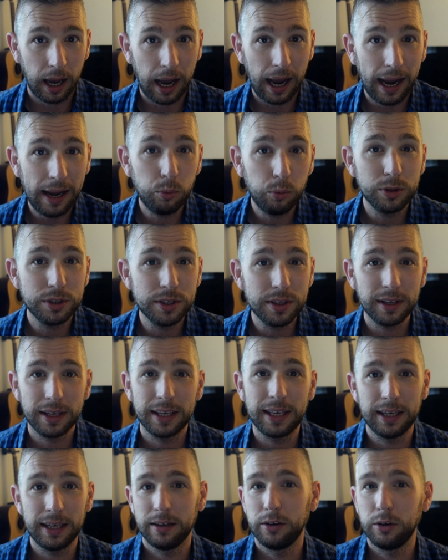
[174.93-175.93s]
I was the
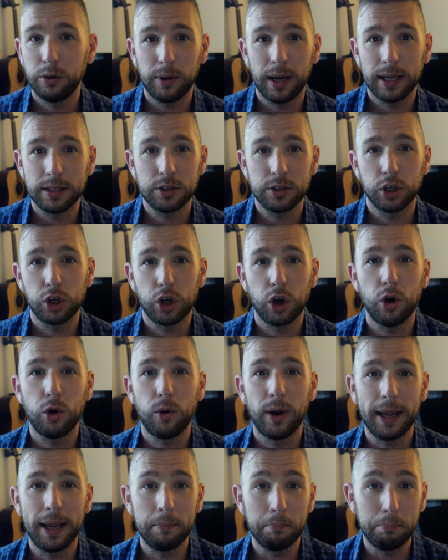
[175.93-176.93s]
kid who had to
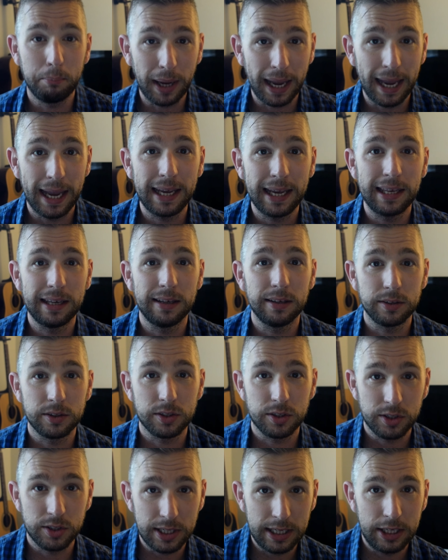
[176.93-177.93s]
go and beg
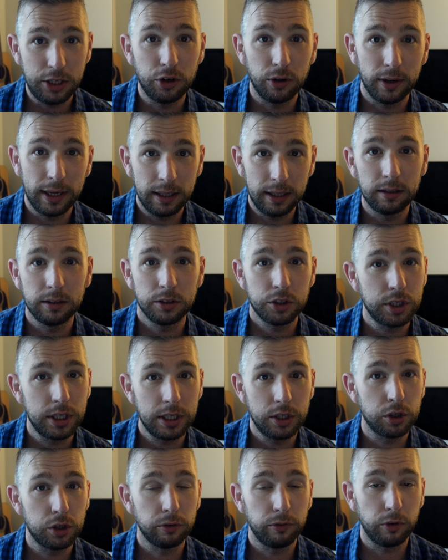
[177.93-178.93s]
his senior English
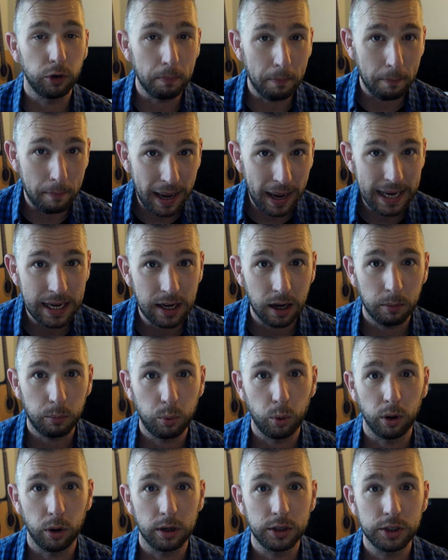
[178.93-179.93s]
teacher for makeup
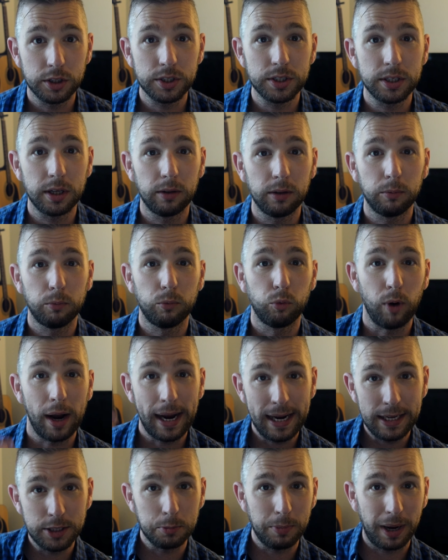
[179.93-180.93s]
work just to
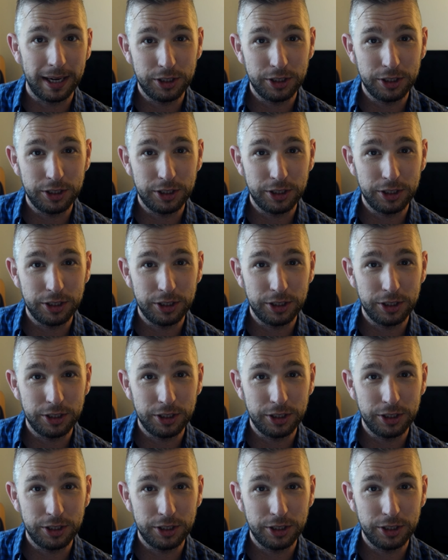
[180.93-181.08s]
raise my